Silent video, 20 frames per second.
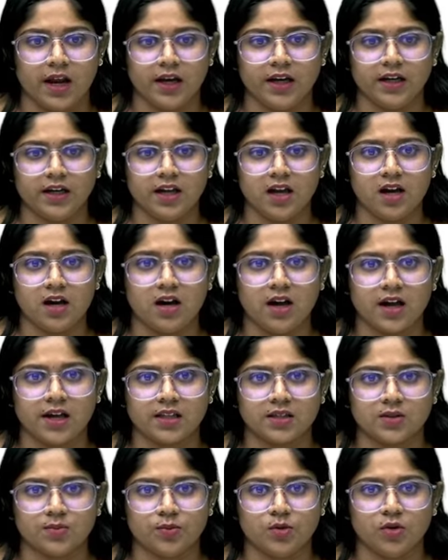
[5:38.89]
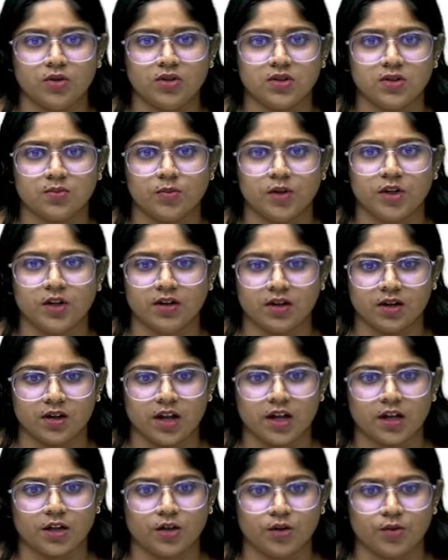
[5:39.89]
India exports
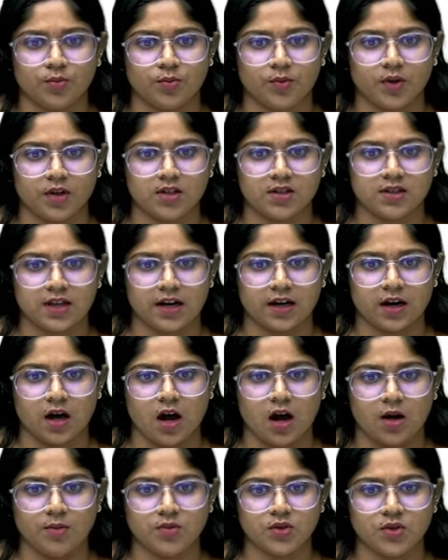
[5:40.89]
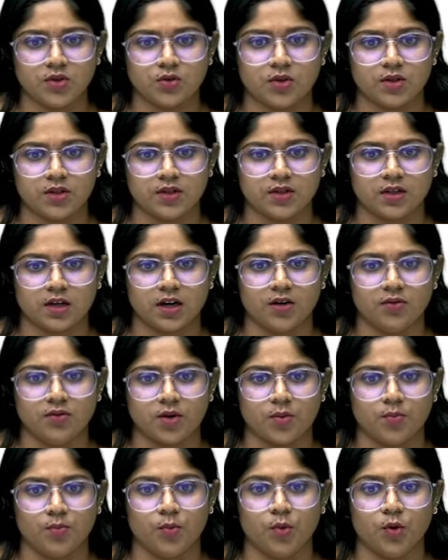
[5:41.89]
military equipments and arms to Israel
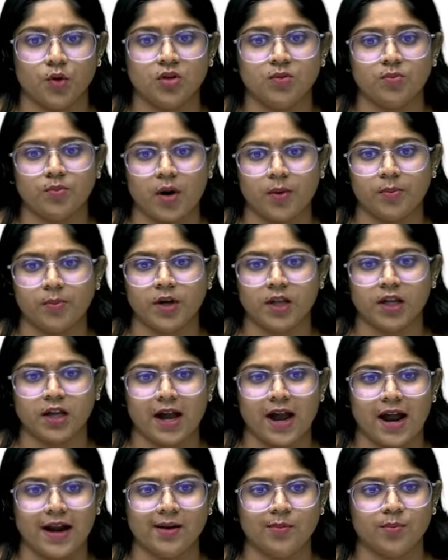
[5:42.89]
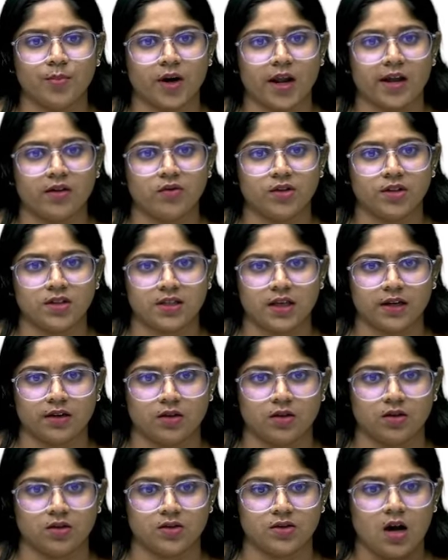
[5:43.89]
from both public and private
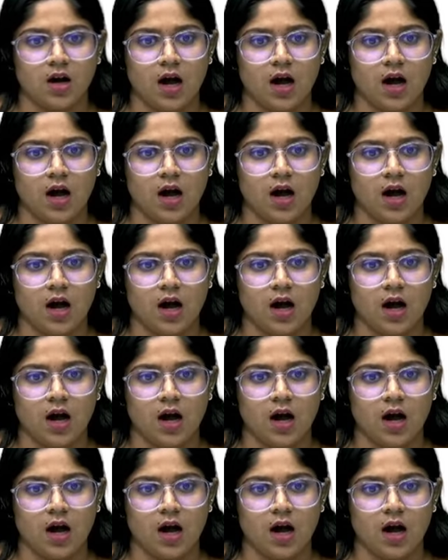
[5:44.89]
sectors.